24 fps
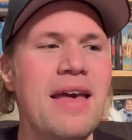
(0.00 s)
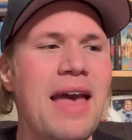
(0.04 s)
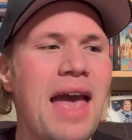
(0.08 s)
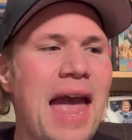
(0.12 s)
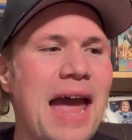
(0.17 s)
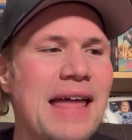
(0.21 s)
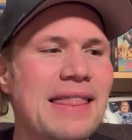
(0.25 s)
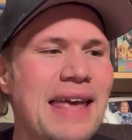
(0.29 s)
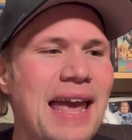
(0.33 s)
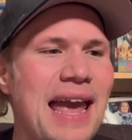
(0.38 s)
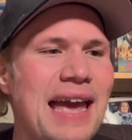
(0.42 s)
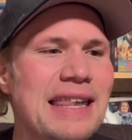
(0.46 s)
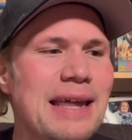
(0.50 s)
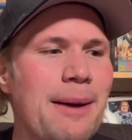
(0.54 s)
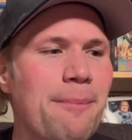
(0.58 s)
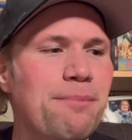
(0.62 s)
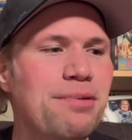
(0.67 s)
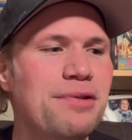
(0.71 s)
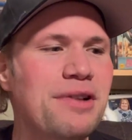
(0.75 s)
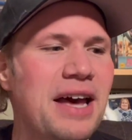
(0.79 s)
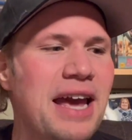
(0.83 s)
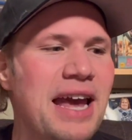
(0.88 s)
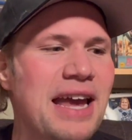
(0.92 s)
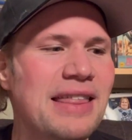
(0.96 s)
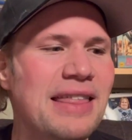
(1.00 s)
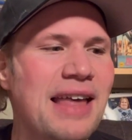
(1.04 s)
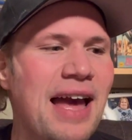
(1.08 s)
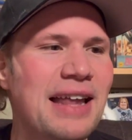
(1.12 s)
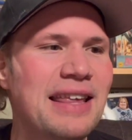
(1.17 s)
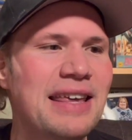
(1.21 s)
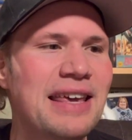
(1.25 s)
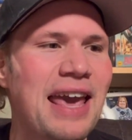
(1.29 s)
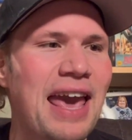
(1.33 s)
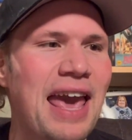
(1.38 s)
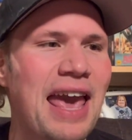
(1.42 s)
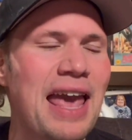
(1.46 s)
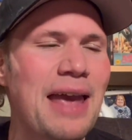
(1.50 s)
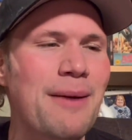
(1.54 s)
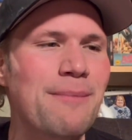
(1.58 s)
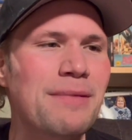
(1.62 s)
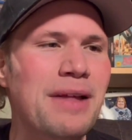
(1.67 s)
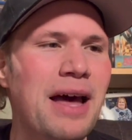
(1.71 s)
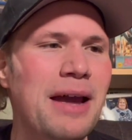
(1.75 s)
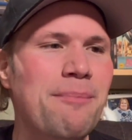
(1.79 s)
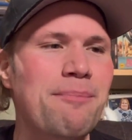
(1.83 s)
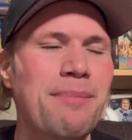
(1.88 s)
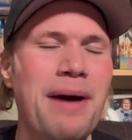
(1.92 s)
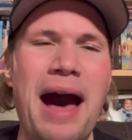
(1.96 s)
And they end up playing that game
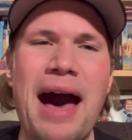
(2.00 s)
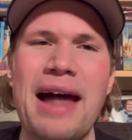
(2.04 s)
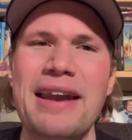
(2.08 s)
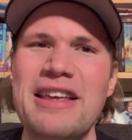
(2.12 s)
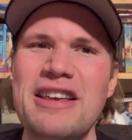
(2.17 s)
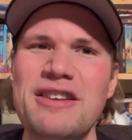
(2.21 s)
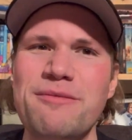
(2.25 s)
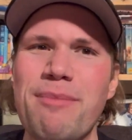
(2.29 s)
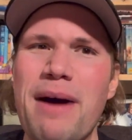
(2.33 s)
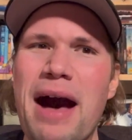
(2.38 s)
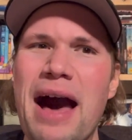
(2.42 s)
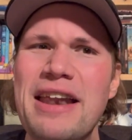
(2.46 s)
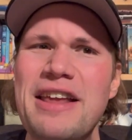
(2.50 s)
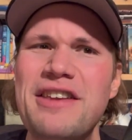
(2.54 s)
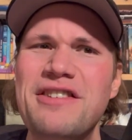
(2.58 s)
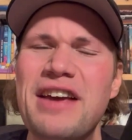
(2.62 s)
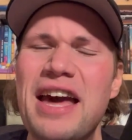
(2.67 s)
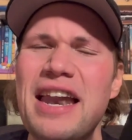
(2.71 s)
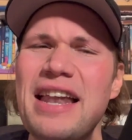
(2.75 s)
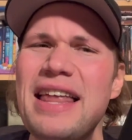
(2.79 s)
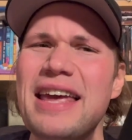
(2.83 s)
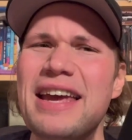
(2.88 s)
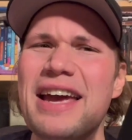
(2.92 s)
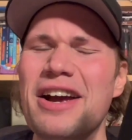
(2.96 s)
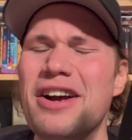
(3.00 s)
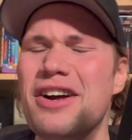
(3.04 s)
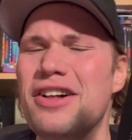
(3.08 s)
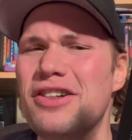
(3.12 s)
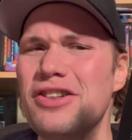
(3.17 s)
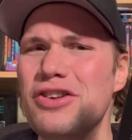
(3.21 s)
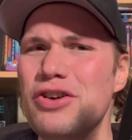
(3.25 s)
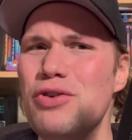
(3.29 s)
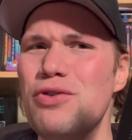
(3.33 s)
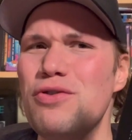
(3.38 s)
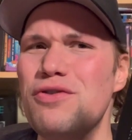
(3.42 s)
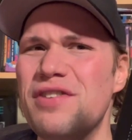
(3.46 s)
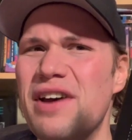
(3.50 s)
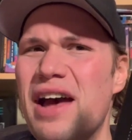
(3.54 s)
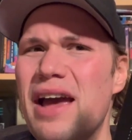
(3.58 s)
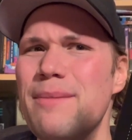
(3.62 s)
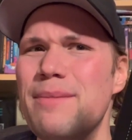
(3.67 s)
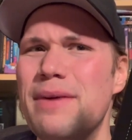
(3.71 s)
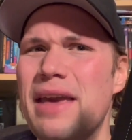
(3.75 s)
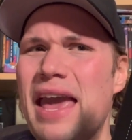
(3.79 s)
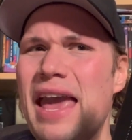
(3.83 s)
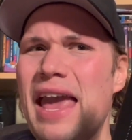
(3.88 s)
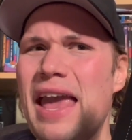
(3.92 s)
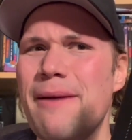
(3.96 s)
like Bodies, Bodies, kind of like a Clue
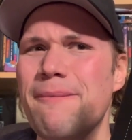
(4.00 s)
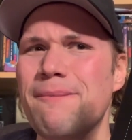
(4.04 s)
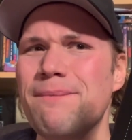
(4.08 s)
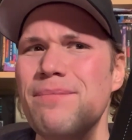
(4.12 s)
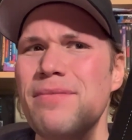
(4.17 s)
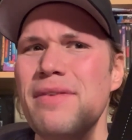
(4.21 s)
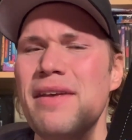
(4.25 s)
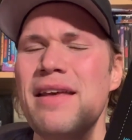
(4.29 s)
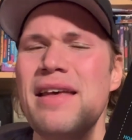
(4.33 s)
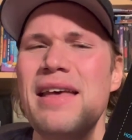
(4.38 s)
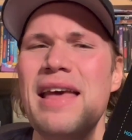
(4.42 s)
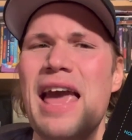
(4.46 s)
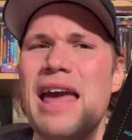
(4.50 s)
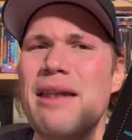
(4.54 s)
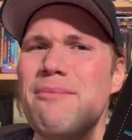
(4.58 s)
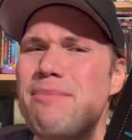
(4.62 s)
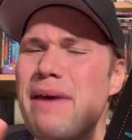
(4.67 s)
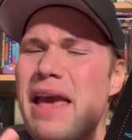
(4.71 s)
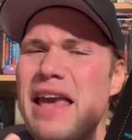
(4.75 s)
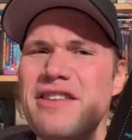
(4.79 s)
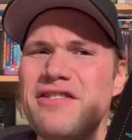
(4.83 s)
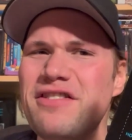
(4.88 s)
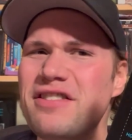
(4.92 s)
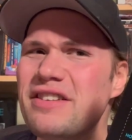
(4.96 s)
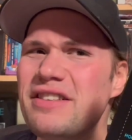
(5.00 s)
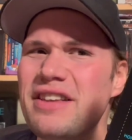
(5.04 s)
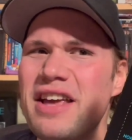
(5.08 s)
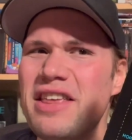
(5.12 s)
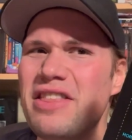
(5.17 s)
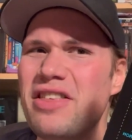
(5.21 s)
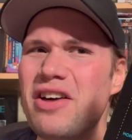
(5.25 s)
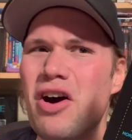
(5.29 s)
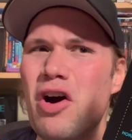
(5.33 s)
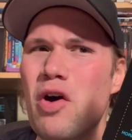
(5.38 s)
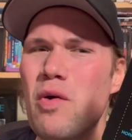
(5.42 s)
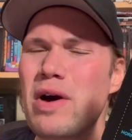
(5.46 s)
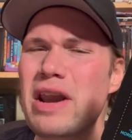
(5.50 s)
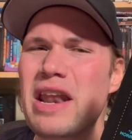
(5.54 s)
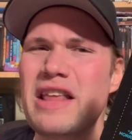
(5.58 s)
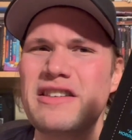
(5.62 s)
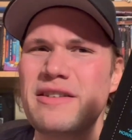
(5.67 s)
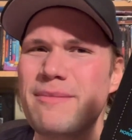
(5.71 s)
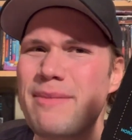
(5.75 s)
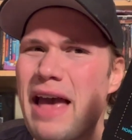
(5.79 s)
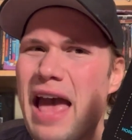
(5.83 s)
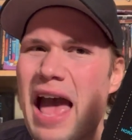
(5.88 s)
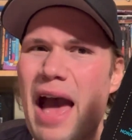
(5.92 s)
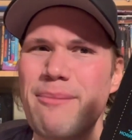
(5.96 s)
type game. And basically though, what ends
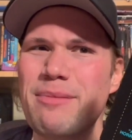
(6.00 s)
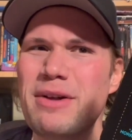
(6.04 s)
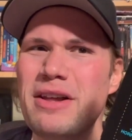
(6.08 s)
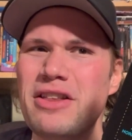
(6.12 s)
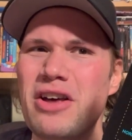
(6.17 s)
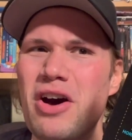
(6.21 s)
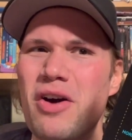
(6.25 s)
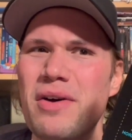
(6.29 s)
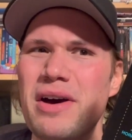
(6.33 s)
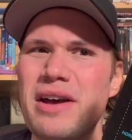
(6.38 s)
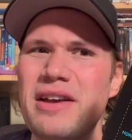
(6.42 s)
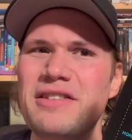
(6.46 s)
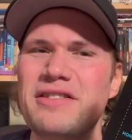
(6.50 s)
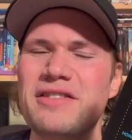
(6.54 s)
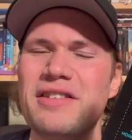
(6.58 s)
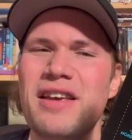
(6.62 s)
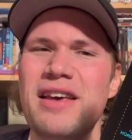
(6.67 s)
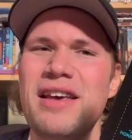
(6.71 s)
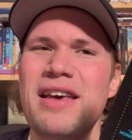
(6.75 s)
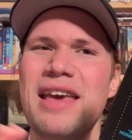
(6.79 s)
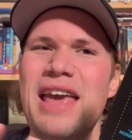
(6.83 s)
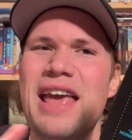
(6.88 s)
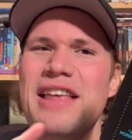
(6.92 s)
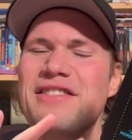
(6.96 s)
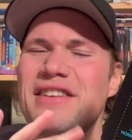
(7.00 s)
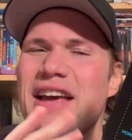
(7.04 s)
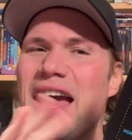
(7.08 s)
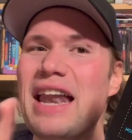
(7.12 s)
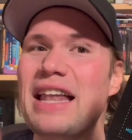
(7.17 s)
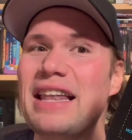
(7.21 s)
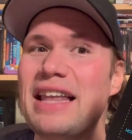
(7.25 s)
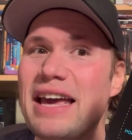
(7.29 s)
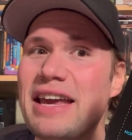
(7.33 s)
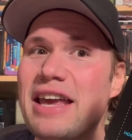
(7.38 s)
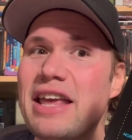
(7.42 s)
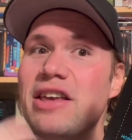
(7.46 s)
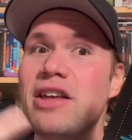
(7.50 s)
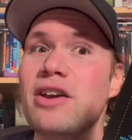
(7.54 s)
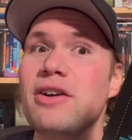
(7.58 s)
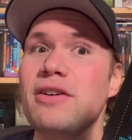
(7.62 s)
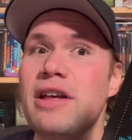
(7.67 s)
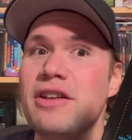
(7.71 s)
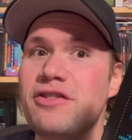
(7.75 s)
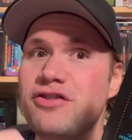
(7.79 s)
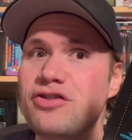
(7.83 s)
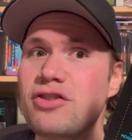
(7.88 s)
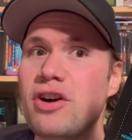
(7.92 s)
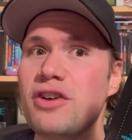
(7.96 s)
up happening though is it's kind of like, you know,
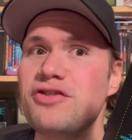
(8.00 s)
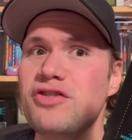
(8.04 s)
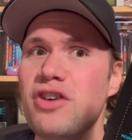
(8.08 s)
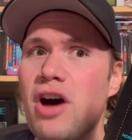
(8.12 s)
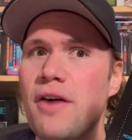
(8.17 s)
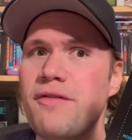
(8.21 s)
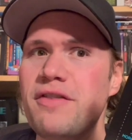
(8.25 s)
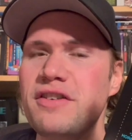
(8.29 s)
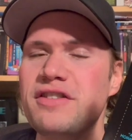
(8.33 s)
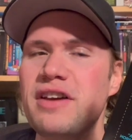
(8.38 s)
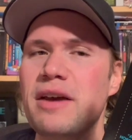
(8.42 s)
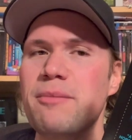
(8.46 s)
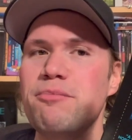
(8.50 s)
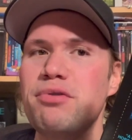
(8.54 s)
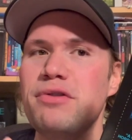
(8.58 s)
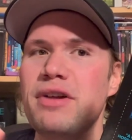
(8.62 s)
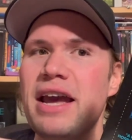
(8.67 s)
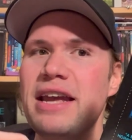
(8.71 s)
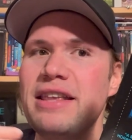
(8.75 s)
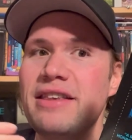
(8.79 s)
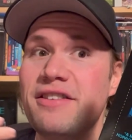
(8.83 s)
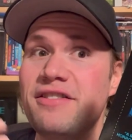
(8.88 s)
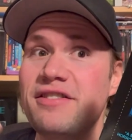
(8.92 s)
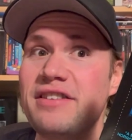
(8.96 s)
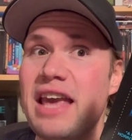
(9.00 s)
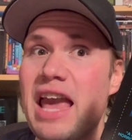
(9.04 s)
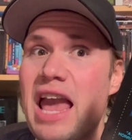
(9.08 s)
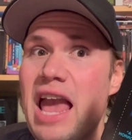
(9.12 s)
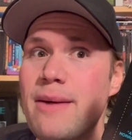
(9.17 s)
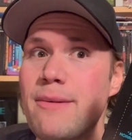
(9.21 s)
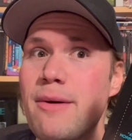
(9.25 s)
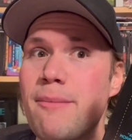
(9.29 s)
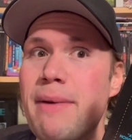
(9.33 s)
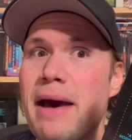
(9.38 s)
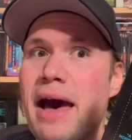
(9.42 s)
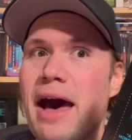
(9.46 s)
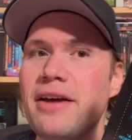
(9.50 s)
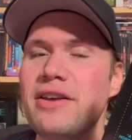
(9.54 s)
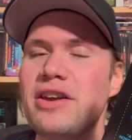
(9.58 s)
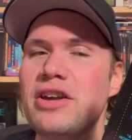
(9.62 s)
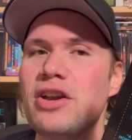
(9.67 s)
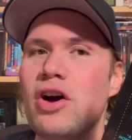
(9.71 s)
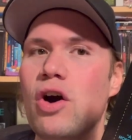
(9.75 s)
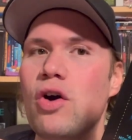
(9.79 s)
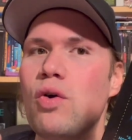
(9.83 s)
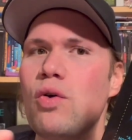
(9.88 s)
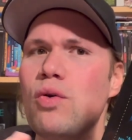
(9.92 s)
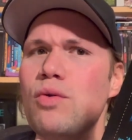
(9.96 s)
it starts off as like playing this game about, you
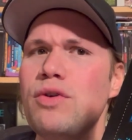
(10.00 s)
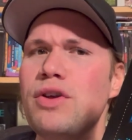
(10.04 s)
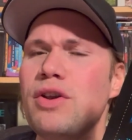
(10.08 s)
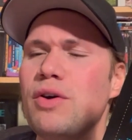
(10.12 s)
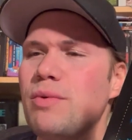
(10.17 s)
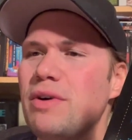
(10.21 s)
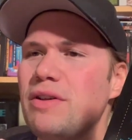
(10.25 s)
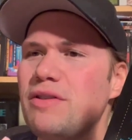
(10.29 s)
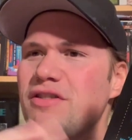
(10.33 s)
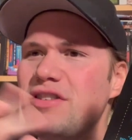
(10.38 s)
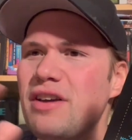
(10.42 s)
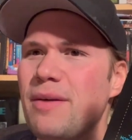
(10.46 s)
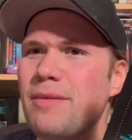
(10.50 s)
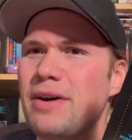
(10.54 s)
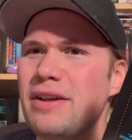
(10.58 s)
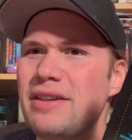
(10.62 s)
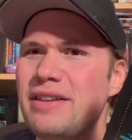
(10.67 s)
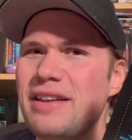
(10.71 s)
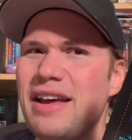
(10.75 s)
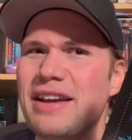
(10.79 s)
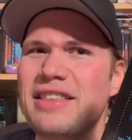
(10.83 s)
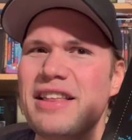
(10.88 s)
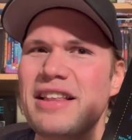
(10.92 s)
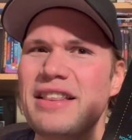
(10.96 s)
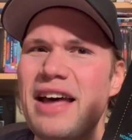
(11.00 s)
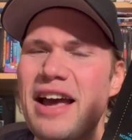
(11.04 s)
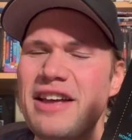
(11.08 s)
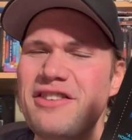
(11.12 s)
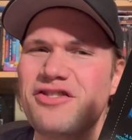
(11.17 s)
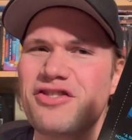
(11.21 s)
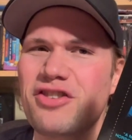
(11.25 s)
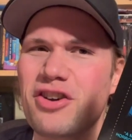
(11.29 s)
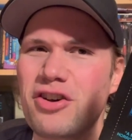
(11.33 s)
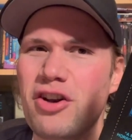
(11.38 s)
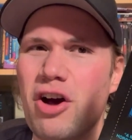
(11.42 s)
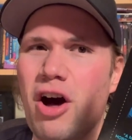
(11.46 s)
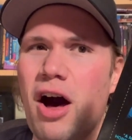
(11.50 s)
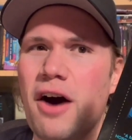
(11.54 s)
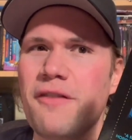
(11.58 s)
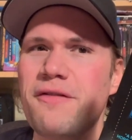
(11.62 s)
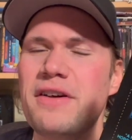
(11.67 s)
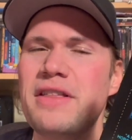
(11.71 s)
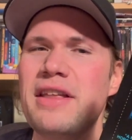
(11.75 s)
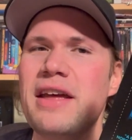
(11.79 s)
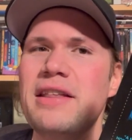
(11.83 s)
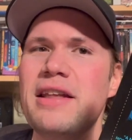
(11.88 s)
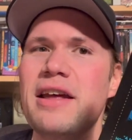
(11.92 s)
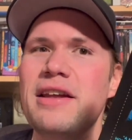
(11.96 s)
know, when someone like the lights turn off
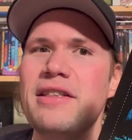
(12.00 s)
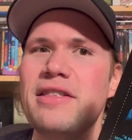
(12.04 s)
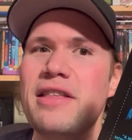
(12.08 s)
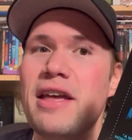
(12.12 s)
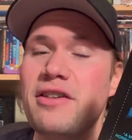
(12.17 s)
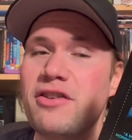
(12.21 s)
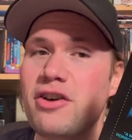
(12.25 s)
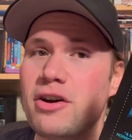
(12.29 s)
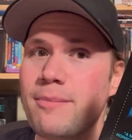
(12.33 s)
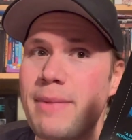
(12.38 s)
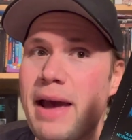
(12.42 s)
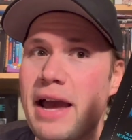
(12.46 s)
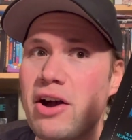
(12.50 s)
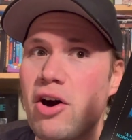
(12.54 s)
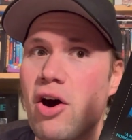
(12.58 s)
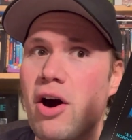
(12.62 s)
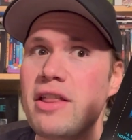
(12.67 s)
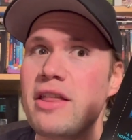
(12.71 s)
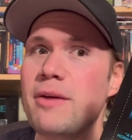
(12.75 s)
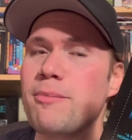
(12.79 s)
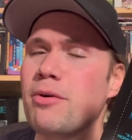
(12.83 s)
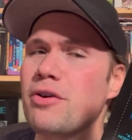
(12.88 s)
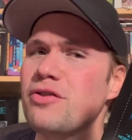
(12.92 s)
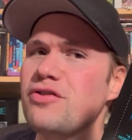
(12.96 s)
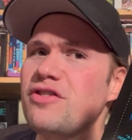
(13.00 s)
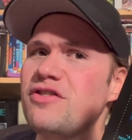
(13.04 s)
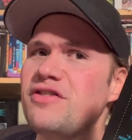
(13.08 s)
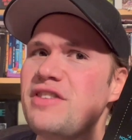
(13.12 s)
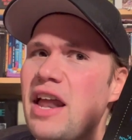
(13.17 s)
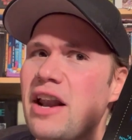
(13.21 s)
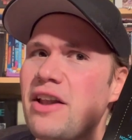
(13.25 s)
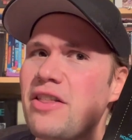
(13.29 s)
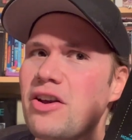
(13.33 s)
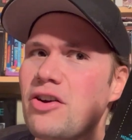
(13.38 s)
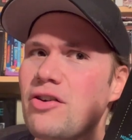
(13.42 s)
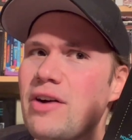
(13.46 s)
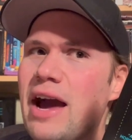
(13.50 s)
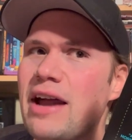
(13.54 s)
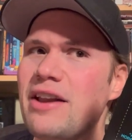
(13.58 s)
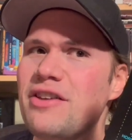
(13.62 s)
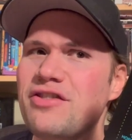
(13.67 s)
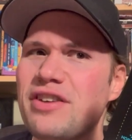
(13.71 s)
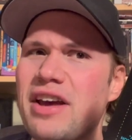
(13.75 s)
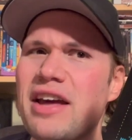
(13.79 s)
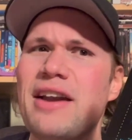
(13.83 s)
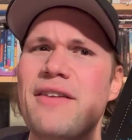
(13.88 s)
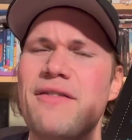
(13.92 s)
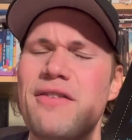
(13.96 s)
and then they turn back on, the person's down on the ground.
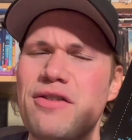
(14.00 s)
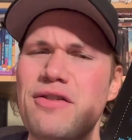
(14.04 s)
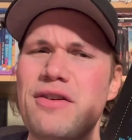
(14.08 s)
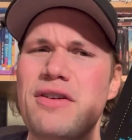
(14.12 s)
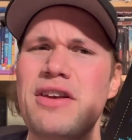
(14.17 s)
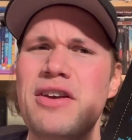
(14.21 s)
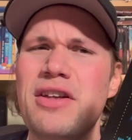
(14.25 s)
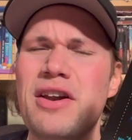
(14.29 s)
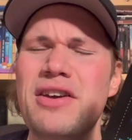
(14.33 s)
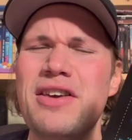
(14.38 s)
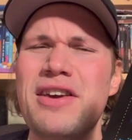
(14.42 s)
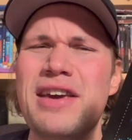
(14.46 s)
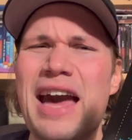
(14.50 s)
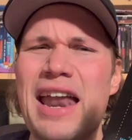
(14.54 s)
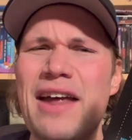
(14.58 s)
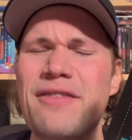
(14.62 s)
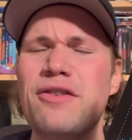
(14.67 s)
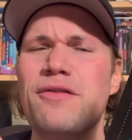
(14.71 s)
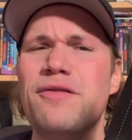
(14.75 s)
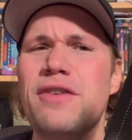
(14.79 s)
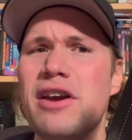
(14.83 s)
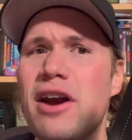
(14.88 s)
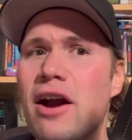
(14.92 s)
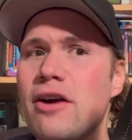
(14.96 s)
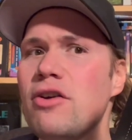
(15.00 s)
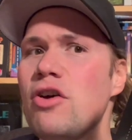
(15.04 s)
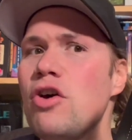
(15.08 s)
It's kind of have to, you know, you kind of have to figure out